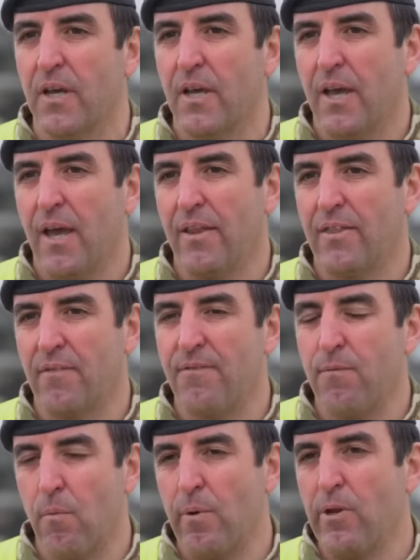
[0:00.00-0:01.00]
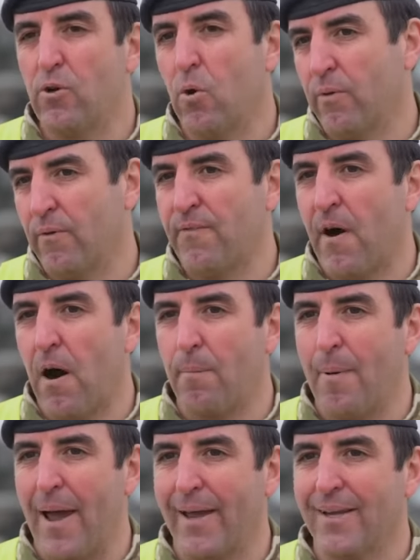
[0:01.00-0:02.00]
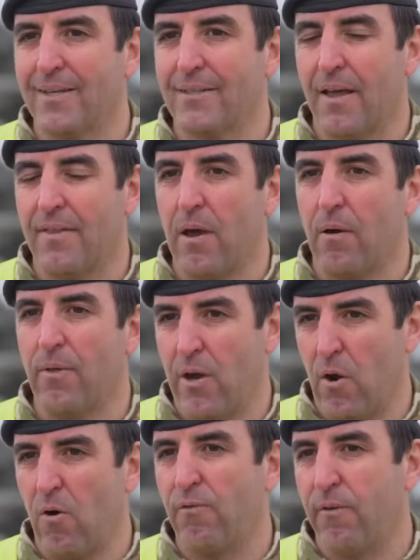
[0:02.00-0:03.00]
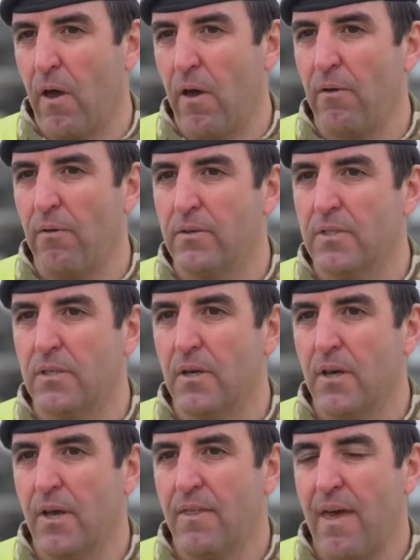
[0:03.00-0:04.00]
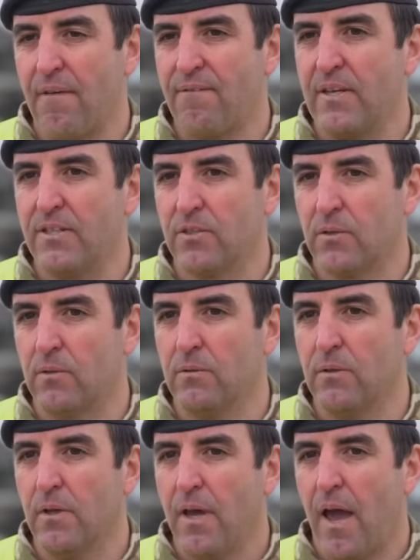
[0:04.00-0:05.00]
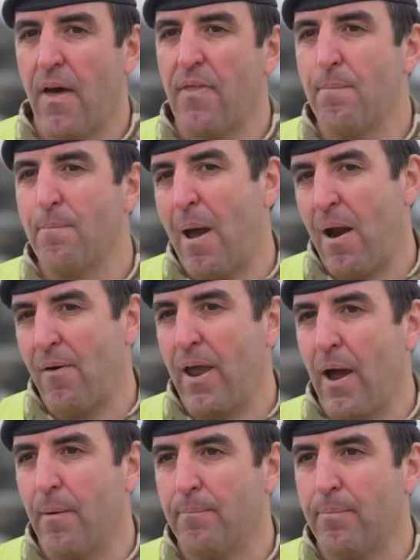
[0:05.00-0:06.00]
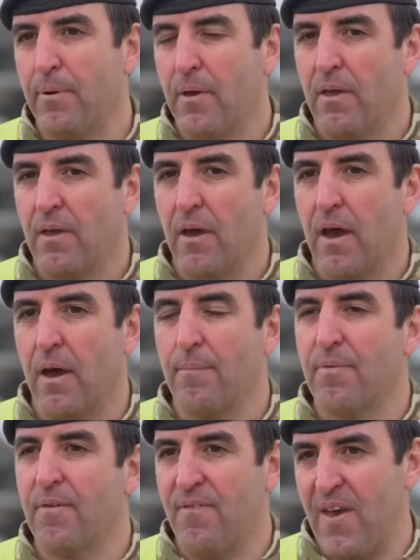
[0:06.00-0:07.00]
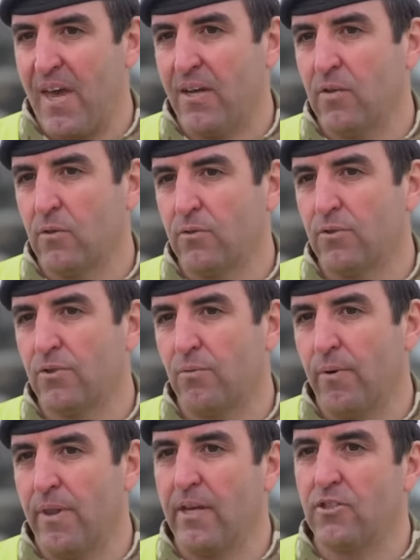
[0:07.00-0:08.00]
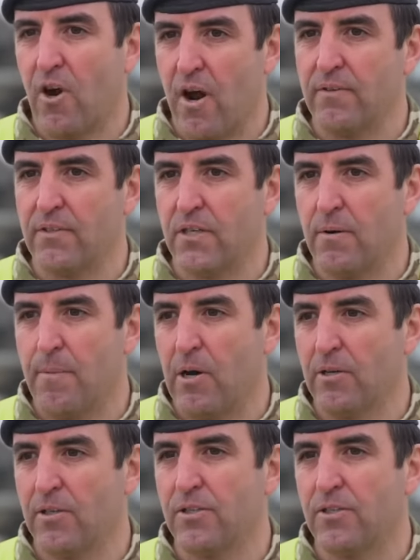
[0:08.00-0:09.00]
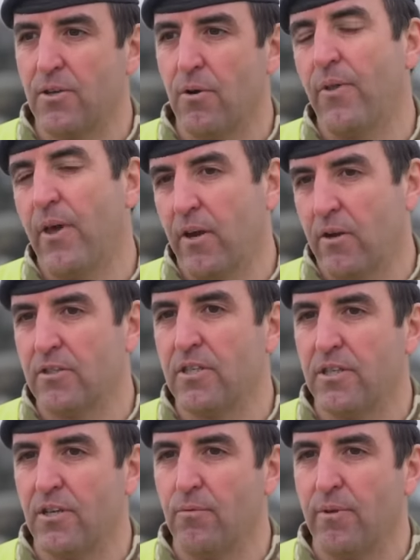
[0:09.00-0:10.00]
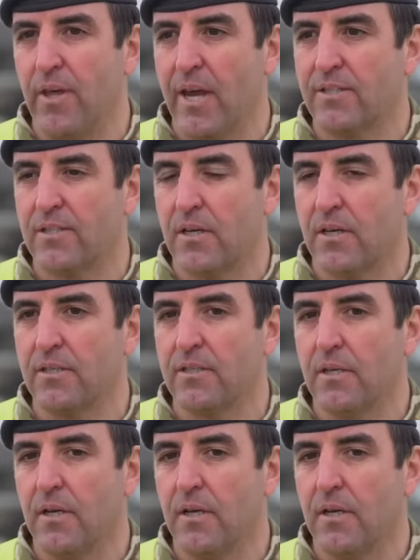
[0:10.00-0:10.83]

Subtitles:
would happen several weeks before President Putin launches a full-scale war with NATO, because they would receive intelligence warning them of an impending attack.